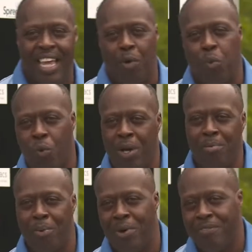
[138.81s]
have
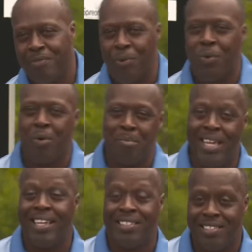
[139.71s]
1.4
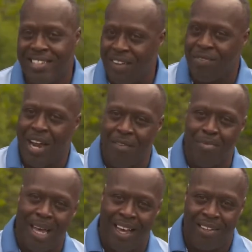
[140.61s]
million safe
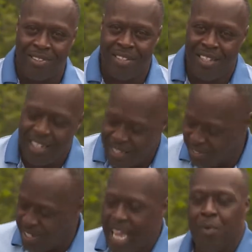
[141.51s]
driving miles.
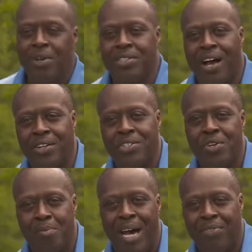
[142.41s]
And today I want to talk to
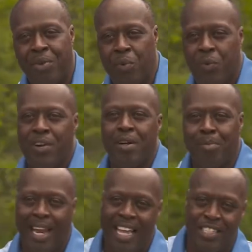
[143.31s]
you about the rear
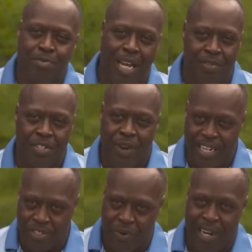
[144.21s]
blind spot of a
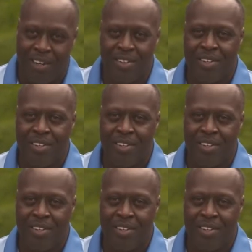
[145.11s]
tractor trailer.